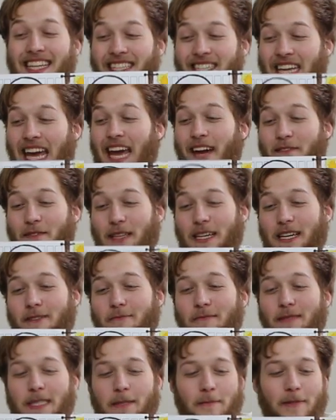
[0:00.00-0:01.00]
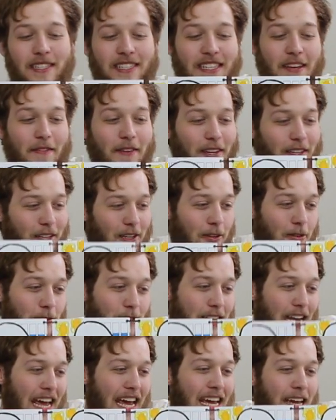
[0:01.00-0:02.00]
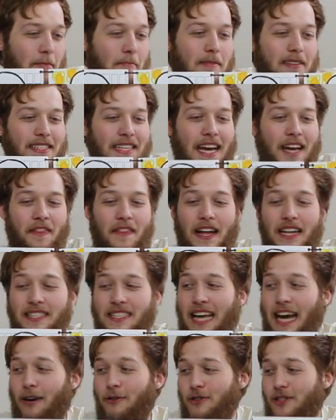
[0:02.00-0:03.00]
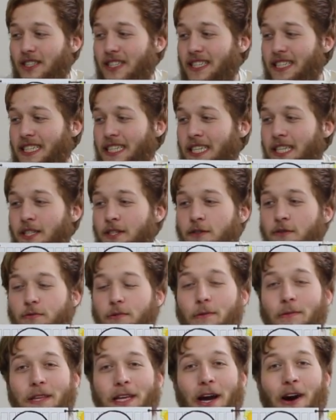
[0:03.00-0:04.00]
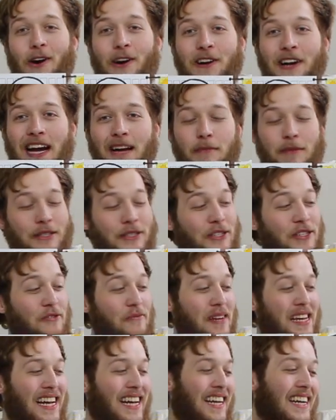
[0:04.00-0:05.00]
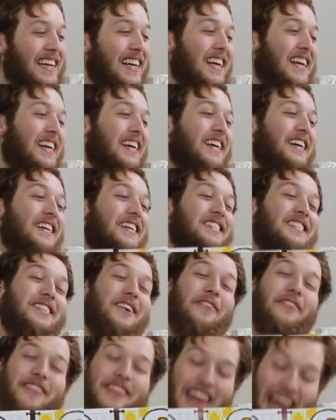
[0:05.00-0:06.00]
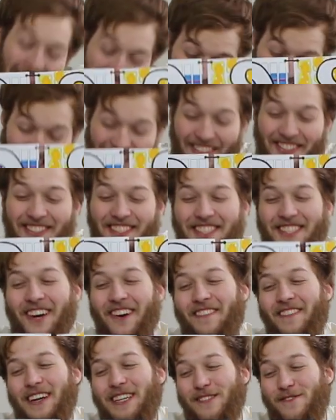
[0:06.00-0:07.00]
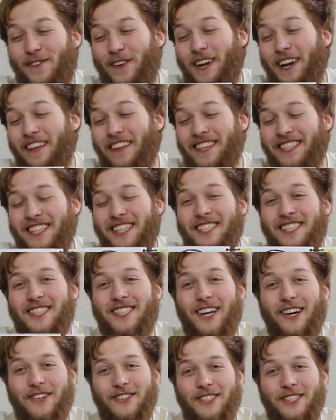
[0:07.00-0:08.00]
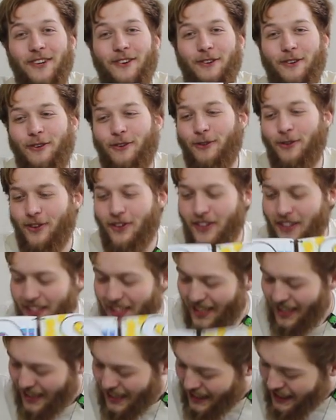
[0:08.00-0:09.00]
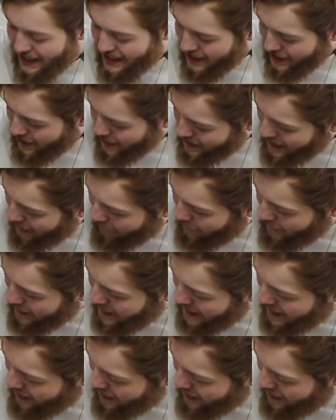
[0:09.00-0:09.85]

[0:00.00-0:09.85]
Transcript: gave them specific little names, and that's how she drew the art, I'm assuming. So thank you so much, Brenna, this is so, so cool. This will definitely